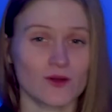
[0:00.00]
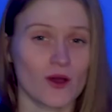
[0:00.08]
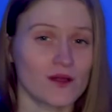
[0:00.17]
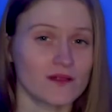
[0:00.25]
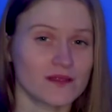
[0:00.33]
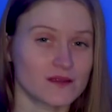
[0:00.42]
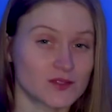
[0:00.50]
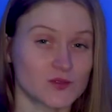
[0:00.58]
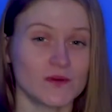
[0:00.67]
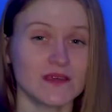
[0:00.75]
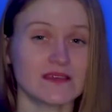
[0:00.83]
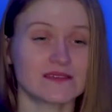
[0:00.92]
are all little
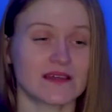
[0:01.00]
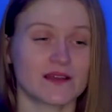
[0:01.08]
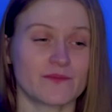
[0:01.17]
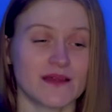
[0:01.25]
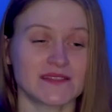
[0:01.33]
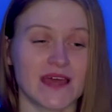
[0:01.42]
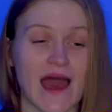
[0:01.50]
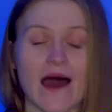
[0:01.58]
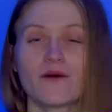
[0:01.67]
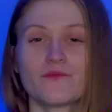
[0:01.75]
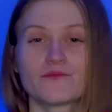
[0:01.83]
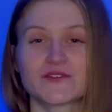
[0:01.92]
tweaks that are meant to
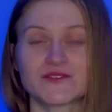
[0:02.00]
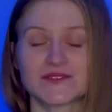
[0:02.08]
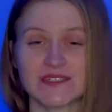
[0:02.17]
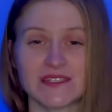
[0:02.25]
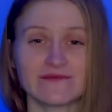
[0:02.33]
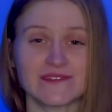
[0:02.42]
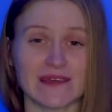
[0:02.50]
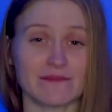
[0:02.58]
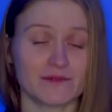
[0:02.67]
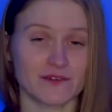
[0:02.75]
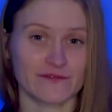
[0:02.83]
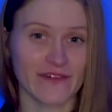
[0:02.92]
help perceived
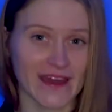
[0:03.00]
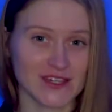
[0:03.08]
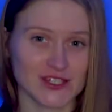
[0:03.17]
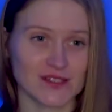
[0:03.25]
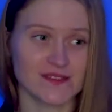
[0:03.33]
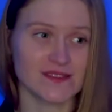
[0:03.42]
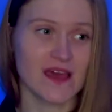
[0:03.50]
imperfections.